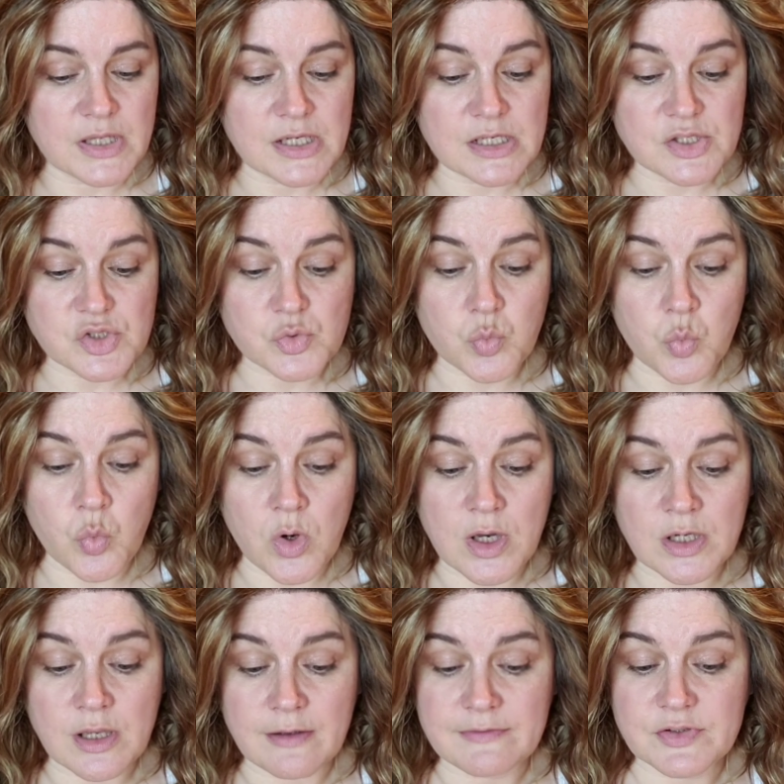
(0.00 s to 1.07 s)
It is
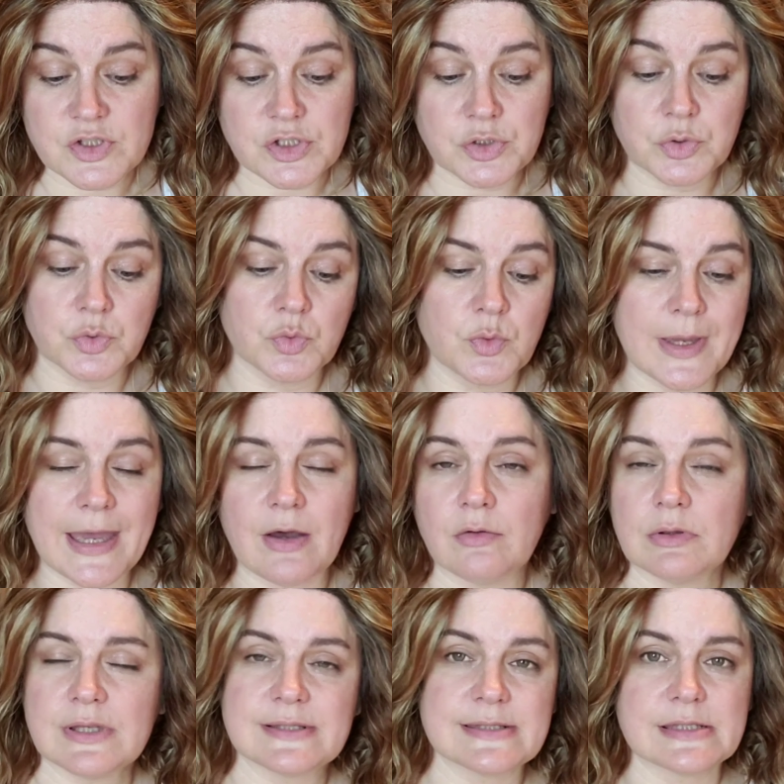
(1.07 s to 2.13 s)
one of 2
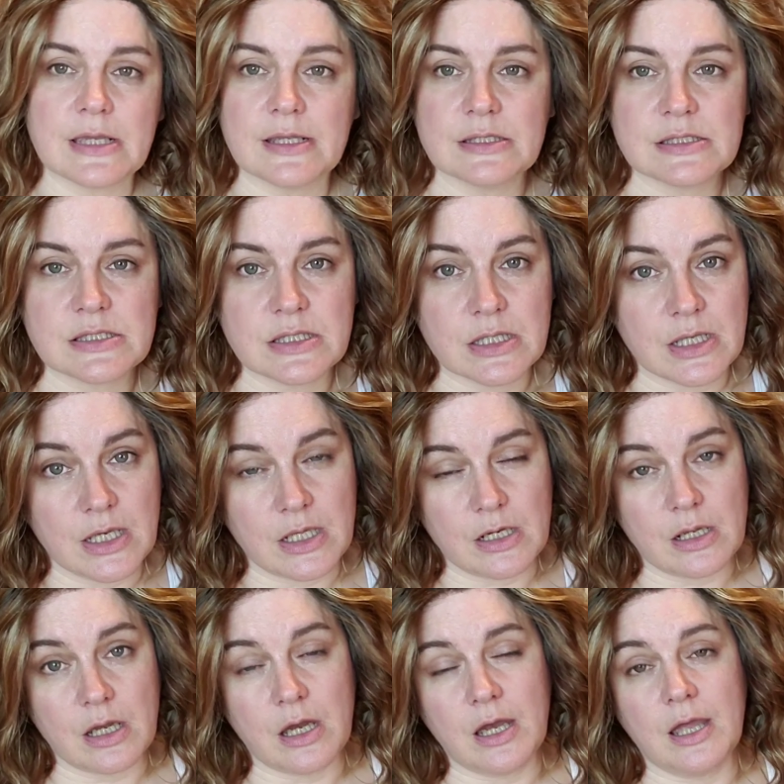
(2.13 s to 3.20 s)
outlet sites
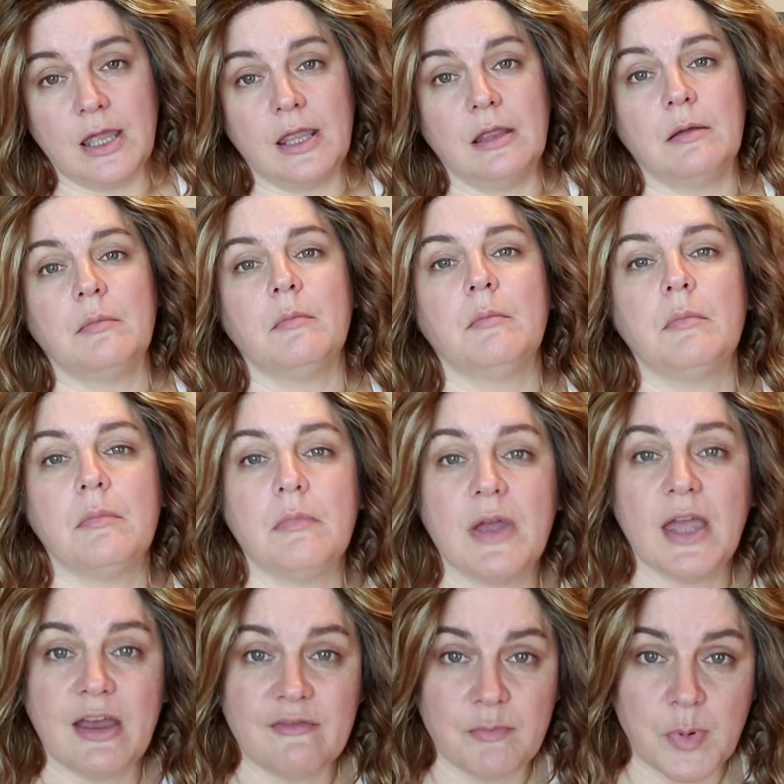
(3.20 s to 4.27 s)
that I
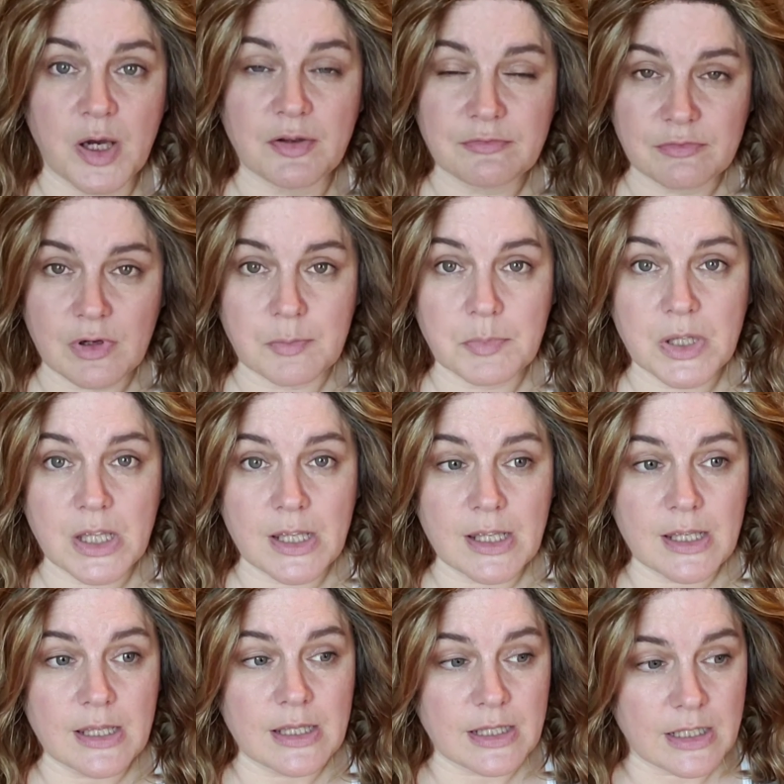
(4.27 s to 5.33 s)
have bought from,
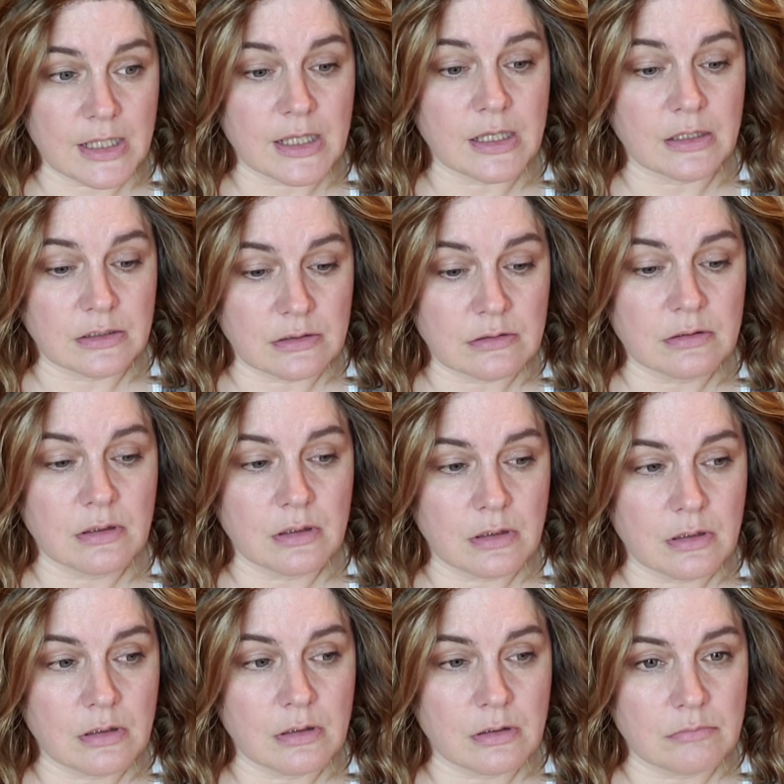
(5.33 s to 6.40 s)
and
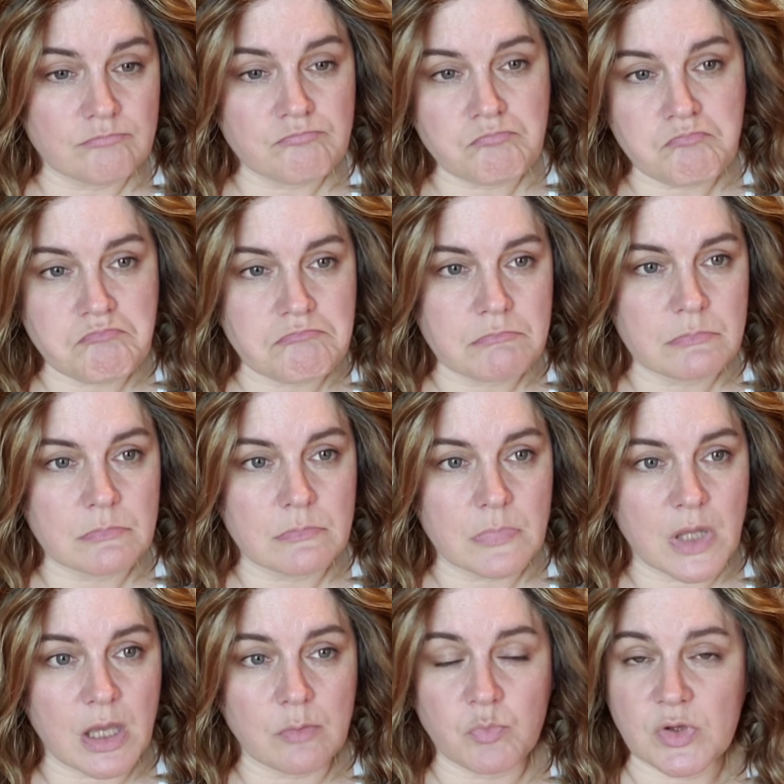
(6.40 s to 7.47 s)

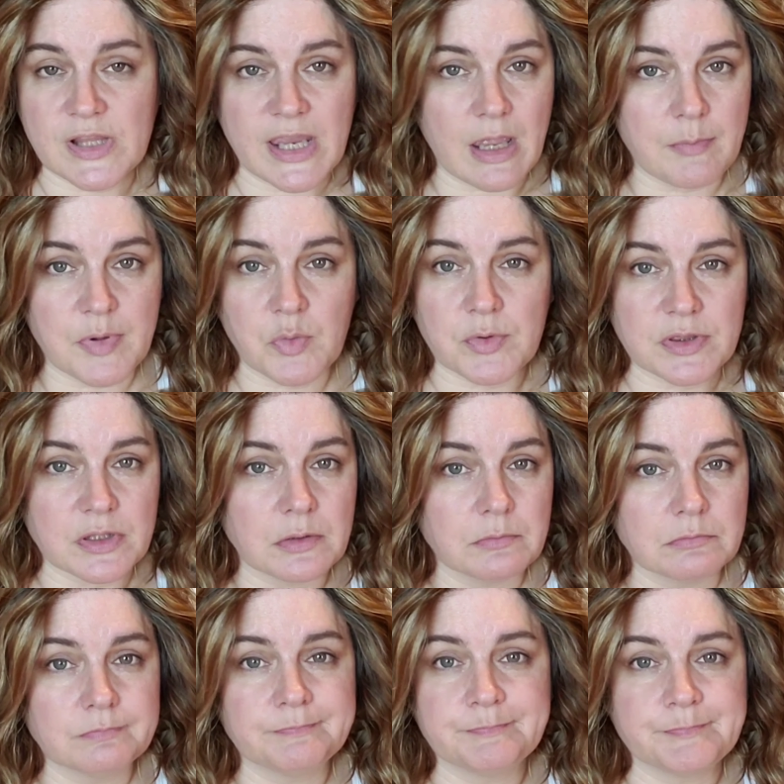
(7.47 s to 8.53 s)
I'm really happy with
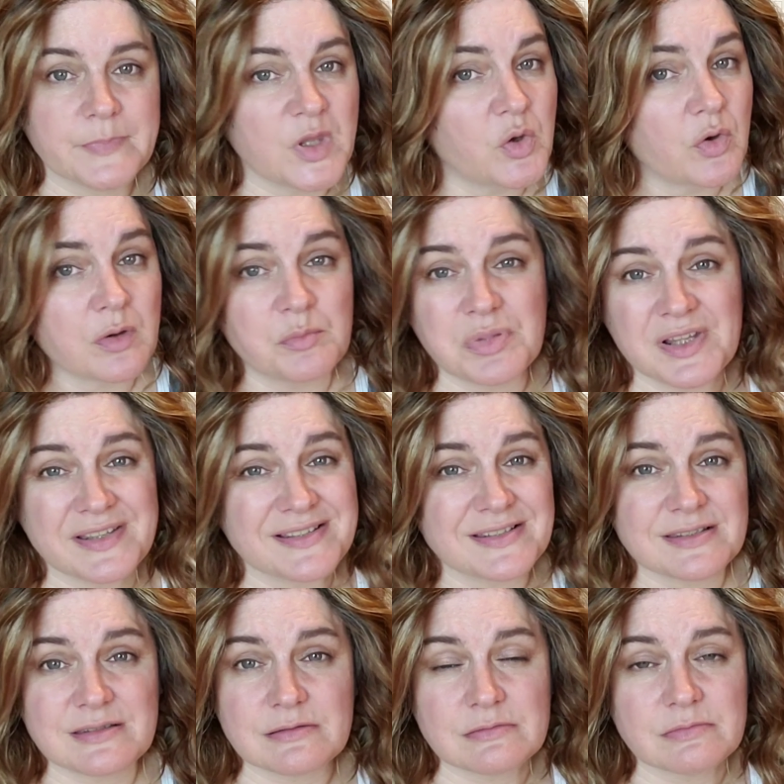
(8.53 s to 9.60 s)
them. No
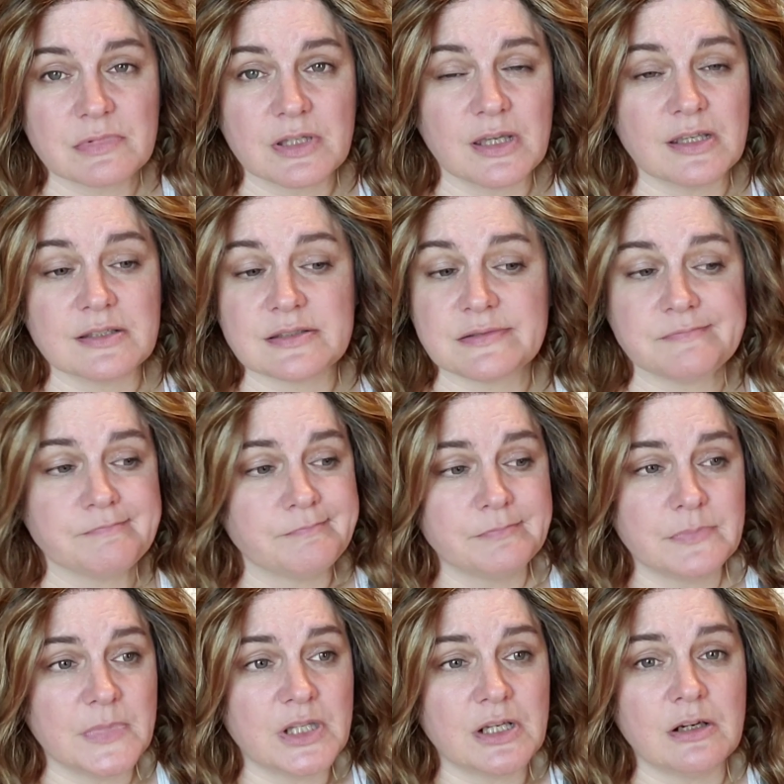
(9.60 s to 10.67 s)
complaints, guys,
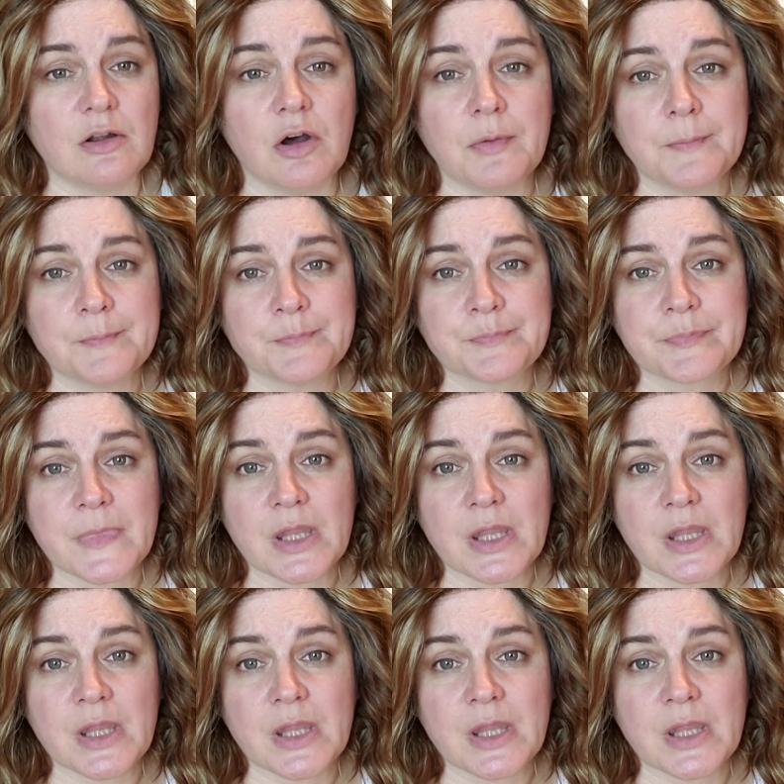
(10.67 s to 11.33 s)
not at all.